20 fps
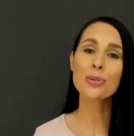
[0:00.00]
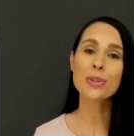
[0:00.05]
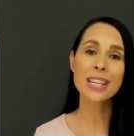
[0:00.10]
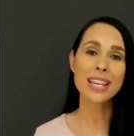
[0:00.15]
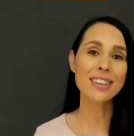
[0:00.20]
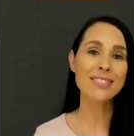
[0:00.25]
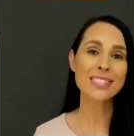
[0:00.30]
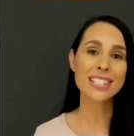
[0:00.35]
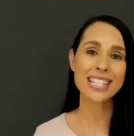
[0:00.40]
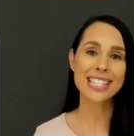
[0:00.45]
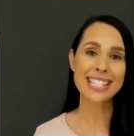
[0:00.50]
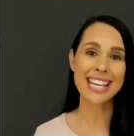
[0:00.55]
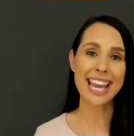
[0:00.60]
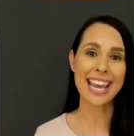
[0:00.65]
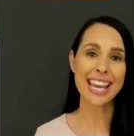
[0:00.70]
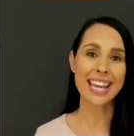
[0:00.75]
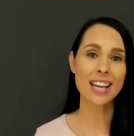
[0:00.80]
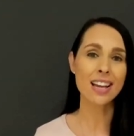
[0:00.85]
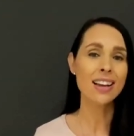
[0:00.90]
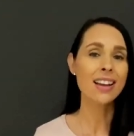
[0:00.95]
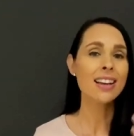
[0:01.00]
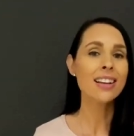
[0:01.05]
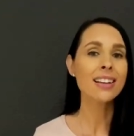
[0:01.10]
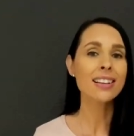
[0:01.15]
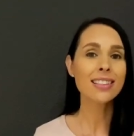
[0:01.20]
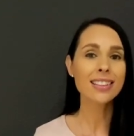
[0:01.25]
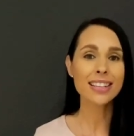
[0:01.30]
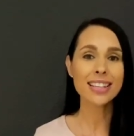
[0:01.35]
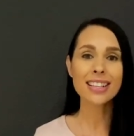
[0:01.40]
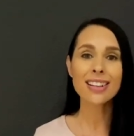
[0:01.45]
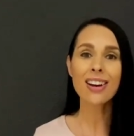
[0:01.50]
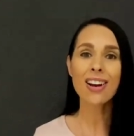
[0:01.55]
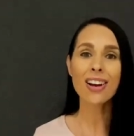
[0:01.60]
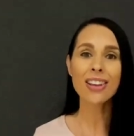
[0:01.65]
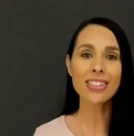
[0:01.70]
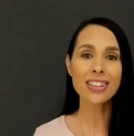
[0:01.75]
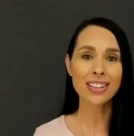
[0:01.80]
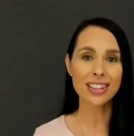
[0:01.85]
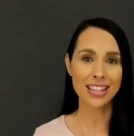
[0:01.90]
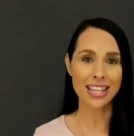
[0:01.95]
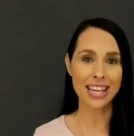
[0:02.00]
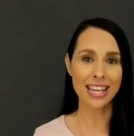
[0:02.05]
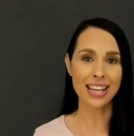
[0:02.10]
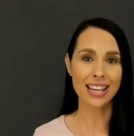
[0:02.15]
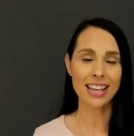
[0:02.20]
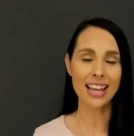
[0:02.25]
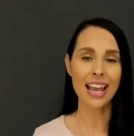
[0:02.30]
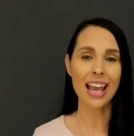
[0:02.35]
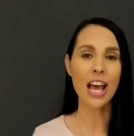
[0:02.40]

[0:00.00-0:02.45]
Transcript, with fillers: give today, click on the link,